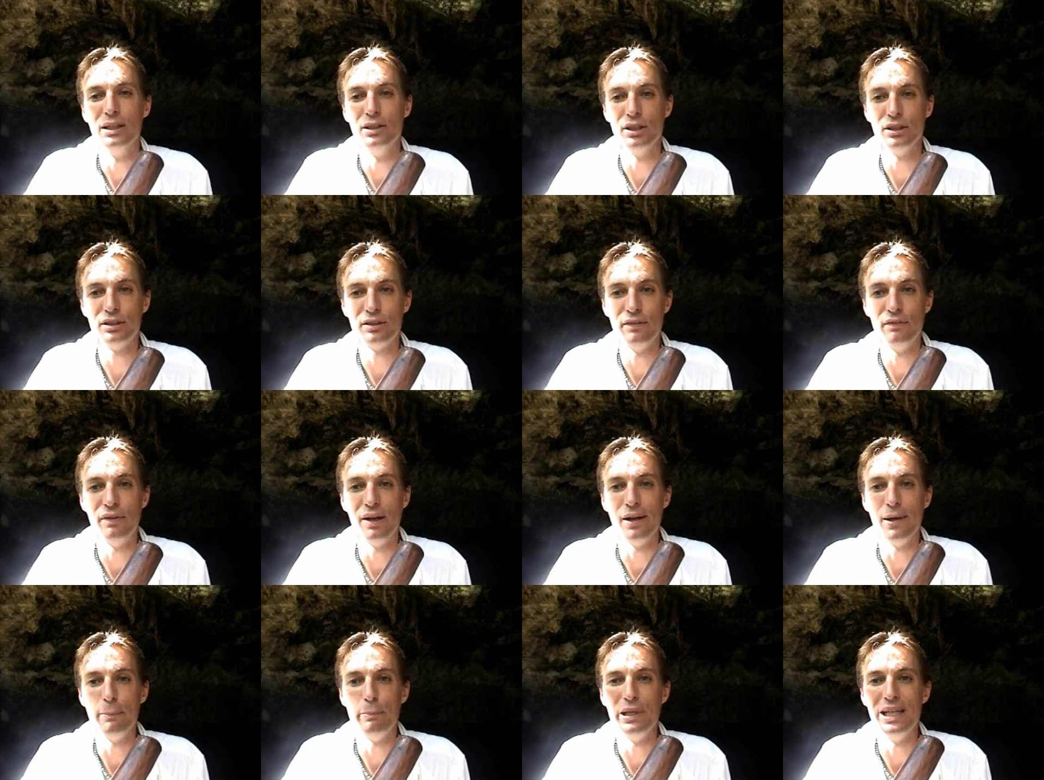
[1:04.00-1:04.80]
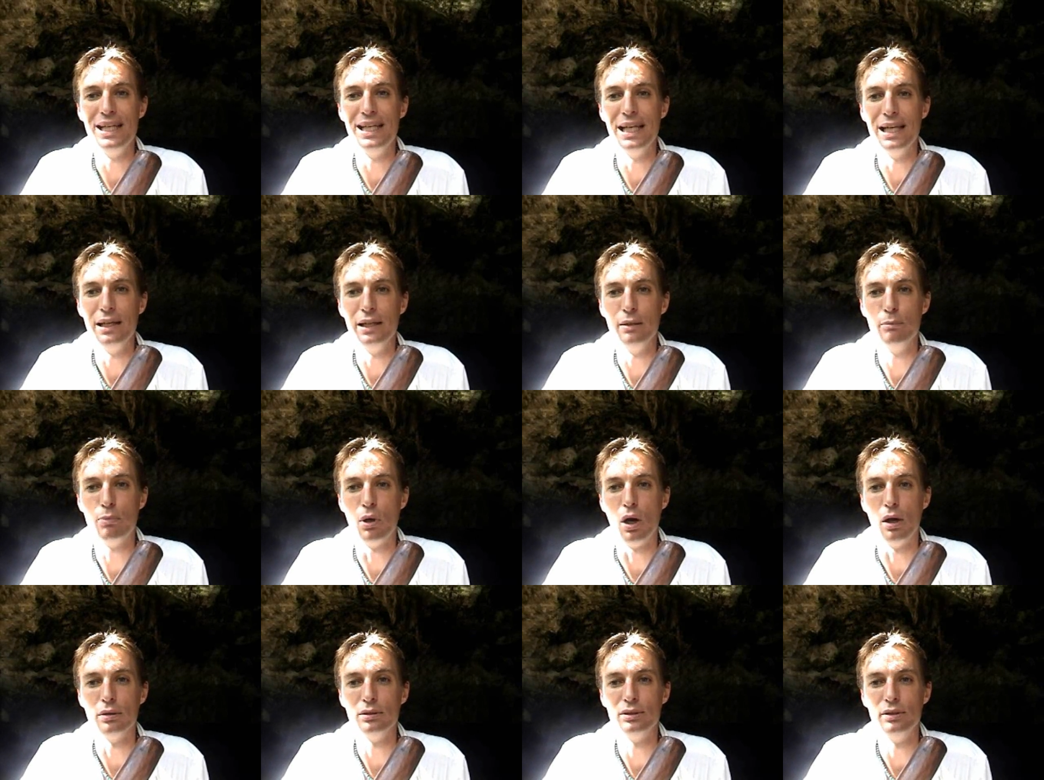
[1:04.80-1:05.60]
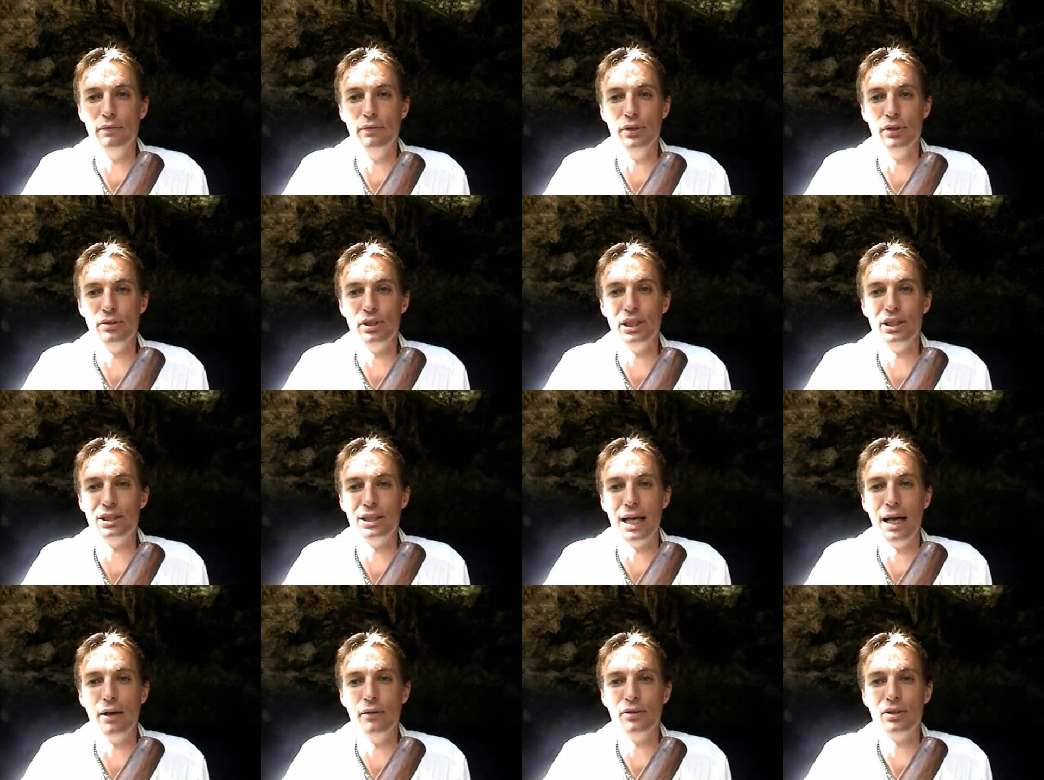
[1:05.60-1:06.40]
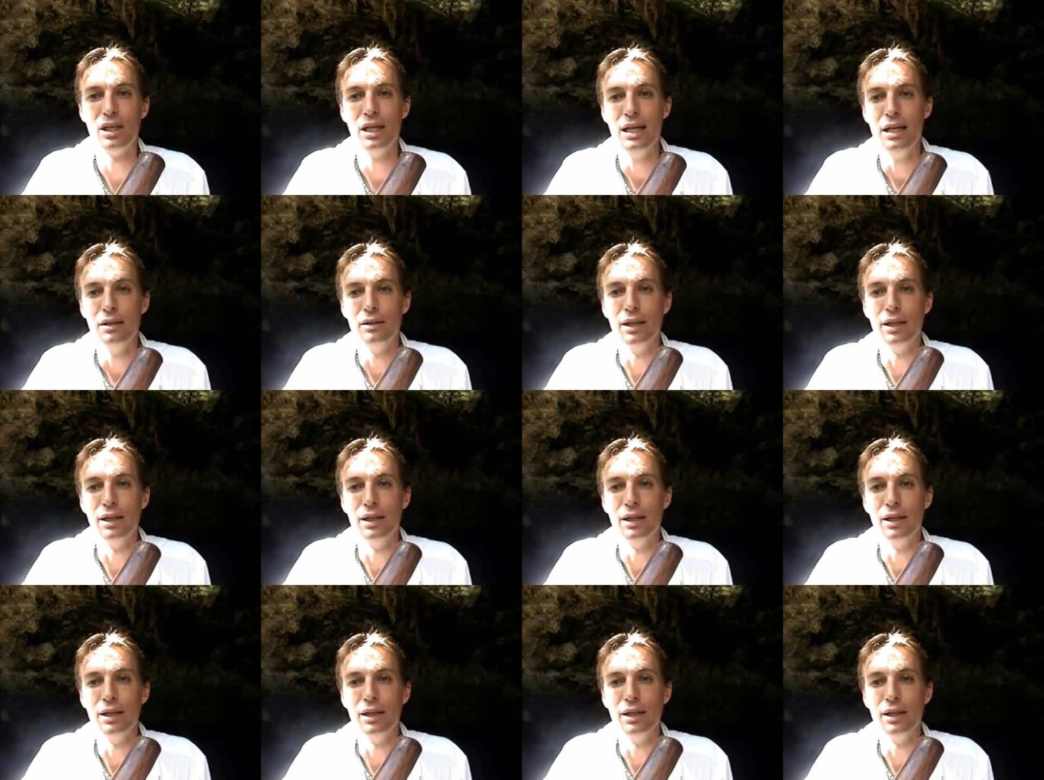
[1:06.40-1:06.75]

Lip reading: it, just the very beginning parts of using sounds.